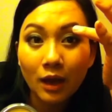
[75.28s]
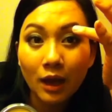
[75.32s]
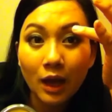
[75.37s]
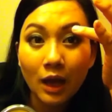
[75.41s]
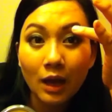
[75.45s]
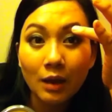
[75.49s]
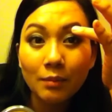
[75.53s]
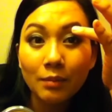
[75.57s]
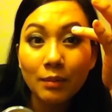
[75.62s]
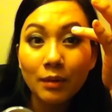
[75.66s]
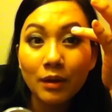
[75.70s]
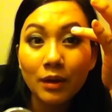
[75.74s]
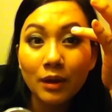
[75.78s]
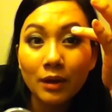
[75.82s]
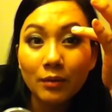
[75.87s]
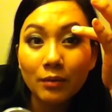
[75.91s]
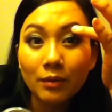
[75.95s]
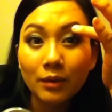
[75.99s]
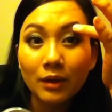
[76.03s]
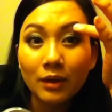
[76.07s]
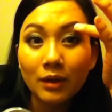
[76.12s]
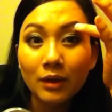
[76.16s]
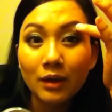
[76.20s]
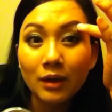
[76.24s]
eyebrow, like
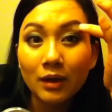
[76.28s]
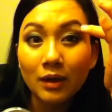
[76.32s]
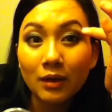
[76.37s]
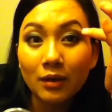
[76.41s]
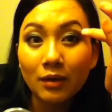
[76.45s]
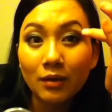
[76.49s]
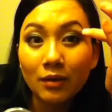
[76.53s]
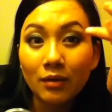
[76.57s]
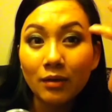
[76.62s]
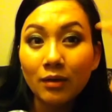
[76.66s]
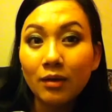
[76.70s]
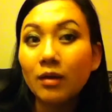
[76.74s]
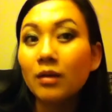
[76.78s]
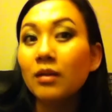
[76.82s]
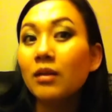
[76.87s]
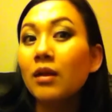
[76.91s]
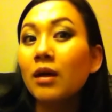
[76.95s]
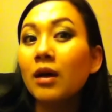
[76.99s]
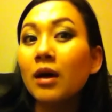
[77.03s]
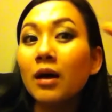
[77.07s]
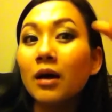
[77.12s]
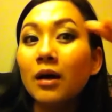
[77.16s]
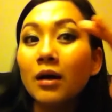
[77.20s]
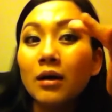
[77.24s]
right here,
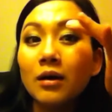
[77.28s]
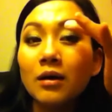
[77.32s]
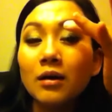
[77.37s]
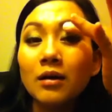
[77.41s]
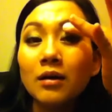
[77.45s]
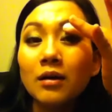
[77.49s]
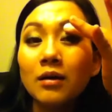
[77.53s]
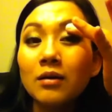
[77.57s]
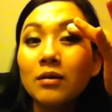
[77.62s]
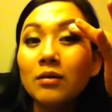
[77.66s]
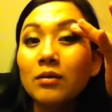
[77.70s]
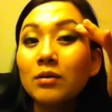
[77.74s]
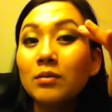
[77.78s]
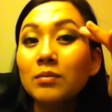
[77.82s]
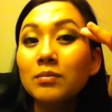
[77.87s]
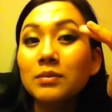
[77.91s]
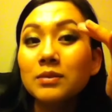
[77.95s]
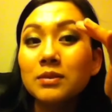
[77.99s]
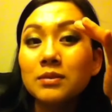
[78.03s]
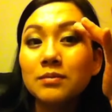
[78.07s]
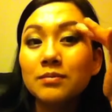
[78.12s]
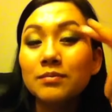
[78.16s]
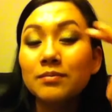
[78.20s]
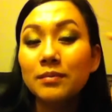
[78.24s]
along,
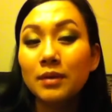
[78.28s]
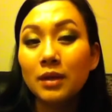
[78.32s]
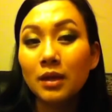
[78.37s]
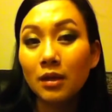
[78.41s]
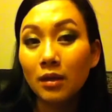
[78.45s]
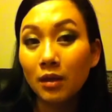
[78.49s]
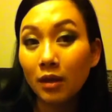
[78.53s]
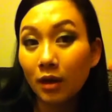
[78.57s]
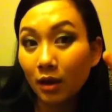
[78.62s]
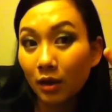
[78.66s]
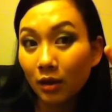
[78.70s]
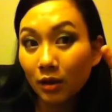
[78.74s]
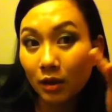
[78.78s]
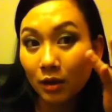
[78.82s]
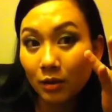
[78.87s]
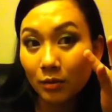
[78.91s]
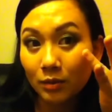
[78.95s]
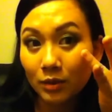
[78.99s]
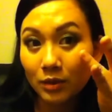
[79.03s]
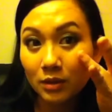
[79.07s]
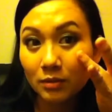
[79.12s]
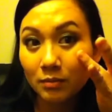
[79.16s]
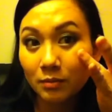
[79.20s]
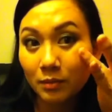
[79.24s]
oops, along
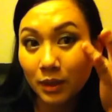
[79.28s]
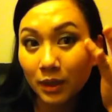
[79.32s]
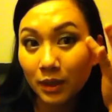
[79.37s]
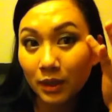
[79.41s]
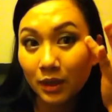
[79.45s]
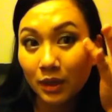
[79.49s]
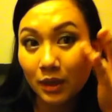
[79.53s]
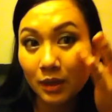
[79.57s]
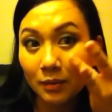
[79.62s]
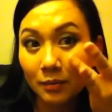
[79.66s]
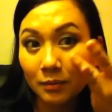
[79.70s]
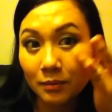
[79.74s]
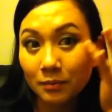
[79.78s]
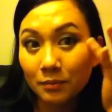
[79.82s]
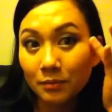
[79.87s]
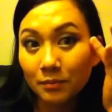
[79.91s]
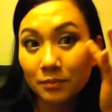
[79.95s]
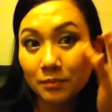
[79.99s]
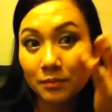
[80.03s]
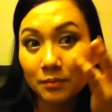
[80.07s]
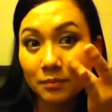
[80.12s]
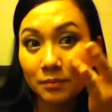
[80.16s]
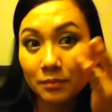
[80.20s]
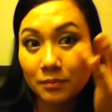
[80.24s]
with my um,
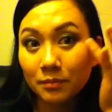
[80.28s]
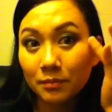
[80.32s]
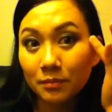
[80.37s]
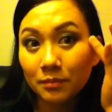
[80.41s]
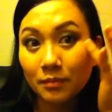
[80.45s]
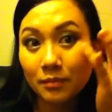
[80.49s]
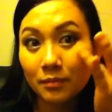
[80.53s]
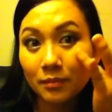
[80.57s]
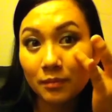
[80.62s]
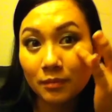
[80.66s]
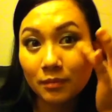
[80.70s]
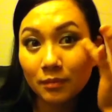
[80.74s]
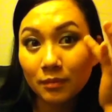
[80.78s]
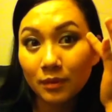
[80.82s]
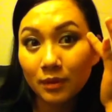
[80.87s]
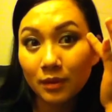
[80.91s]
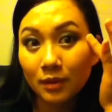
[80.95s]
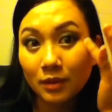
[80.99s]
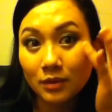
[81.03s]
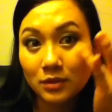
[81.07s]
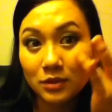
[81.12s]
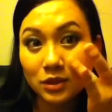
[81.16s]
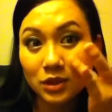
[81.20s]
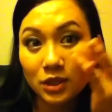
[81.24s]

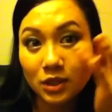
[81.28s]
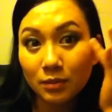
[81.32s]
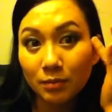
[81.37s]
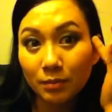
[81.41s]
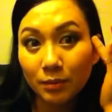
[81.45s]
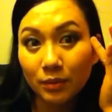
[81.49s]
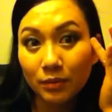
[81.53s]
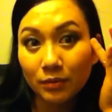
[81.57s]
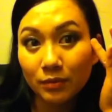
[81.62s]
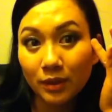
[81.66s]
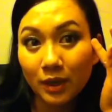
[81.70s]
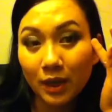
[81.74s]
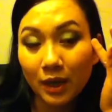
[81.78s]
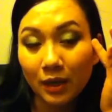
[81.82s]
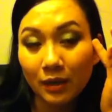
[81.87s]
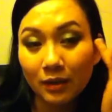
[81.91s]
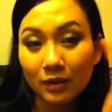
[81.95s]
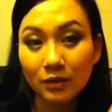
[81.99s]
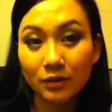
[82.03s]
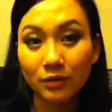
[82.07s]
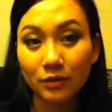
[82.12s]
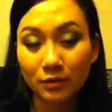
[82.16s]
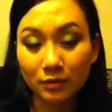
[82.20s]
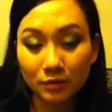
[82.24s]
cheekbone
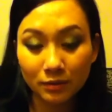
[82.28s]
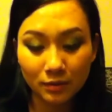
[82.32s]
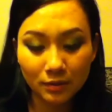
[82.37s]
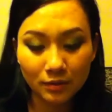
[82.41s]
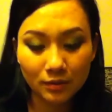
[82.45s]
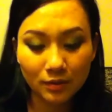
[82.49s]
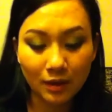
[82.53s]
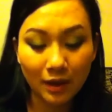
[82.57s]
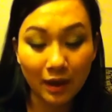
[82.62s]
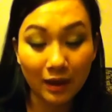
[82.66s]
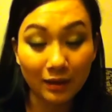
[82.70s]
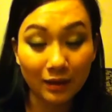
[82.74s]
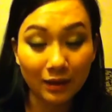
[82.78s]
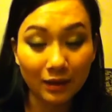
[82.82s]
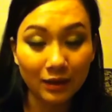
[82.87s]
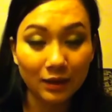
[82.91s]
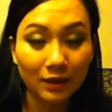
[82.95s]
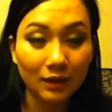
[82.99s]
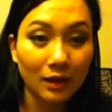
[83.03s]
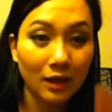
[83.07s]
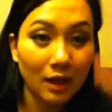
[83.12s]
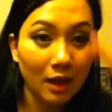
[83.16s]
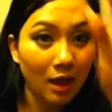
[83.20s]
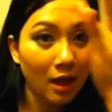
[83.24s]
highlighter,
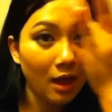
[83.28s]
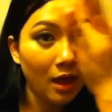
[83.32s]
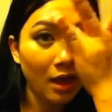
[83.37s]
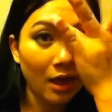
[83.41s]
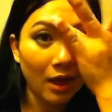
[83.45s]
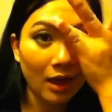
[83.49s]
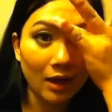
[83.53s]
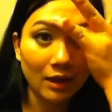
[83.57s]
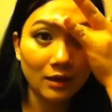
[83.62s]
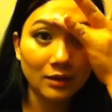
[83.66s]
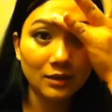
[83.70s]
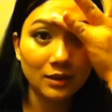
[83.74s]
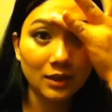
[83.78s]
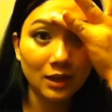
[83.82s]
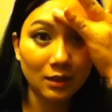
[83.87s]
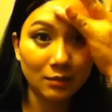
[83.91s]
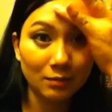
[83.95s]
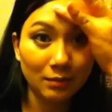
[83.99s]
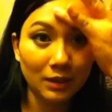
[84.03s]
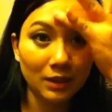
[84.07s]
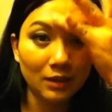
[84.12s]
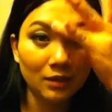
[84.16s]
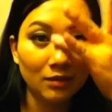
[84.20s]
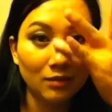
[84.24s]
highlighting, and
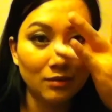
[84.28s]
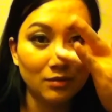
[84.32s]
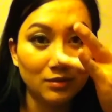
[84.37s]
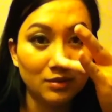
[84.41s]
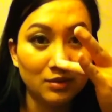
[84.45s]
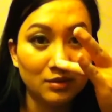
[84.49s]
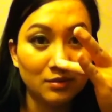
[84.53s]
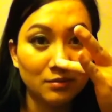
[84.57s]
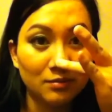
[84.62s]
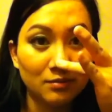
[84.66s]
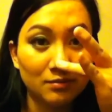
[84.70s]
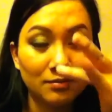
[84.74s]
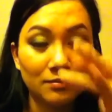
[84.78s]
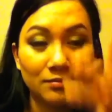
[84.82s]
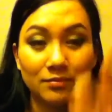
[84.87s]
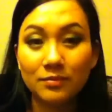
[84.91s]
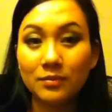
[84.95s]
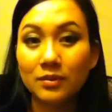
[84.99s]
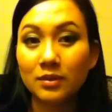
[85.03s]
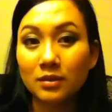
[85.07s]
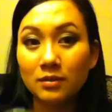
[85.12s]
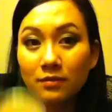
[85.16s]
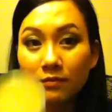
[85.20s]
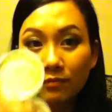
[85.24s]
down my nose
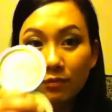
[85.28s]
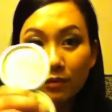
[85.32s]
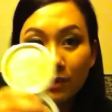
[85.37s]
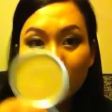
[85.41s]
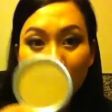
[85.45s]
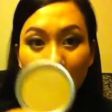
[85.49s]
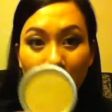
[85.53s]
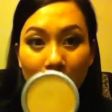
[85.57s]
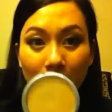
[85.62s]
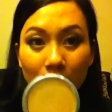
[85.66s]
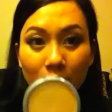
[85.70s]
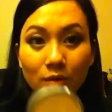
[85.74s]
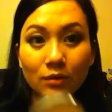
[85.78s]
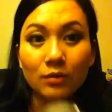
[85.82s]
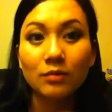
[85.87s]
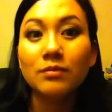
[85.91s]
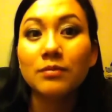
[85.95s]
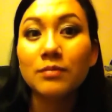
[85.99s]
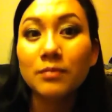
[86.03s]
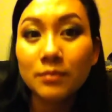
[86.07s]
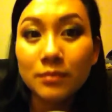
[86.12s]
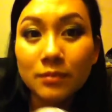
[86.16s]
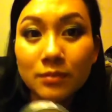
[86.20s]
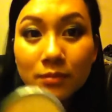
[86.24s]
for the little
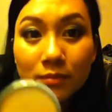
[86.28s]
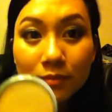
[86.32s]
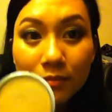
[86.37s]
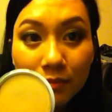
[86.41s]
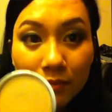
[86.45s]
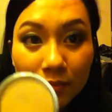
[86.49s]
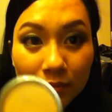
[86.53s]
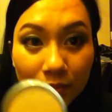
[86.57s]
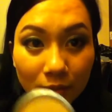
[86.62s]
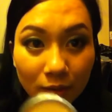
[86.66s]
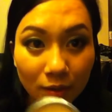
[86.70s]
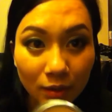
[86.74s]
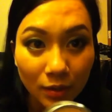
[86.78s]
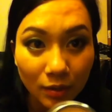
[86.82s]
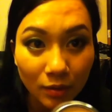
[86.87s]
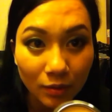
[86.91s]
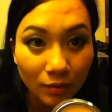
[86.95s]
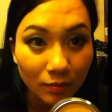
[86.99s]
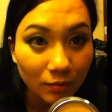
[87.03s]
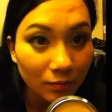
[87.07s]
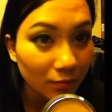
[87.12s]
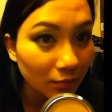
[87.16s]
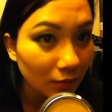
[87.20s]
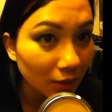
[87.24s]
you
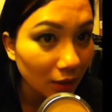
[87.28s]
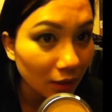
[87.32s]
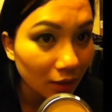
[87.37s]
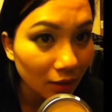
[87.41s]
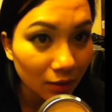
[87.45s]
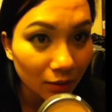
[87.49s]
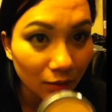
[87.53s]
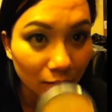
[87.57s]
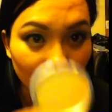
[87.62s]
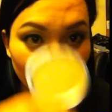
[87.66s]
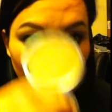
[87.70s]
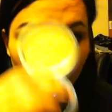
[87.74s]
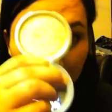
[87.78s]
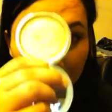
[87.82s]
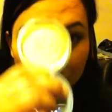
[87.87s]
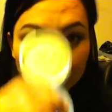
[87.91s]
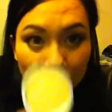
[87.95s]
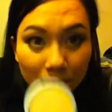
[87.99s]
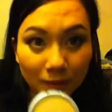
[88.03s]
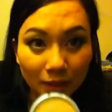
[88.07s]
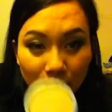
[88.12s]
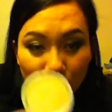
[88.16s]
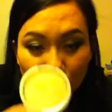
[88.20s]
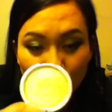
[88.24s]
know, the little
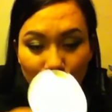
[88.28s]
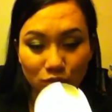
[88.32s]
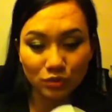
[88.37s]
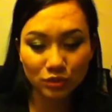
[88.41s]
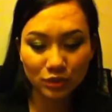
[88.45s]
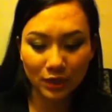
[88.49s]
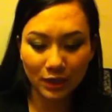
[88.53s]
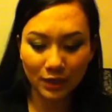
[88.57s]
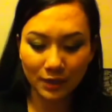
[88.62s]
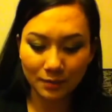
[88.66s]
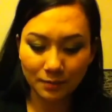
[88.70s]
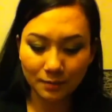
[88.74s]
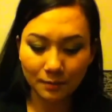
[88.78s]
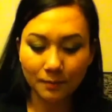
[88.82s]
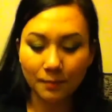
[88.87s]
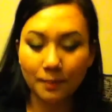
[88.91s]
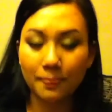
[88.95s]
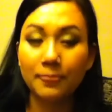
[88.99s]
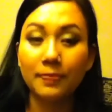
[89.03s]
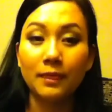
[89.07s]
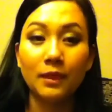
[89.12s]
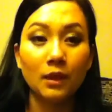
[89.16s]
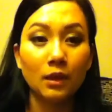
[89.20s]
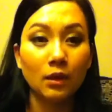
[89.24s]
um, extra shine.
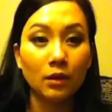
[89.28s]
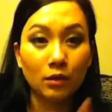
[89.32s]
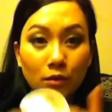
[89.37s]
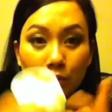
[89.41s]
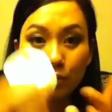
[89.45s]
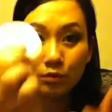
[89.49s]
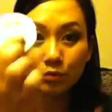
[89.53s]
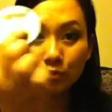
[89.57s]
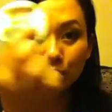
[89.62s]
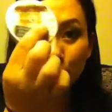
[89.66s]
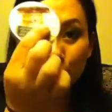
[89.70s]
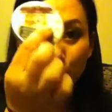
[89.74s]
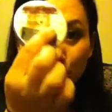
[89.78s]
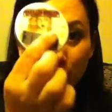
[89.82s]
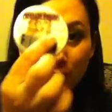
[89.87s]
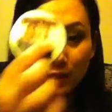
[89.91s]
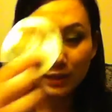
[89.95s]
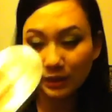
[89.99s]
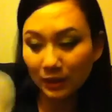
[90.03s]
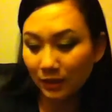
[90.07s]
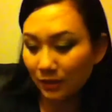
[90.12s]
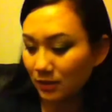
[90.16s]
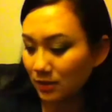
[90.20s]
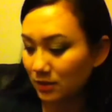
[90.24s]

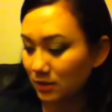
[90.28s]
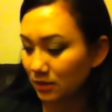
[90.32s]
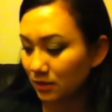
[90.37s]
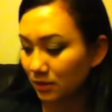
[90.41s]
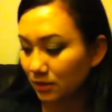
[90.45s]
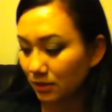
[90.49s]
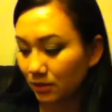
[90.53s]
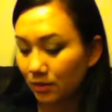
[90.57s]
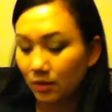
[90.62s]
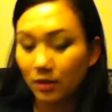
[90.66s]
Really nice.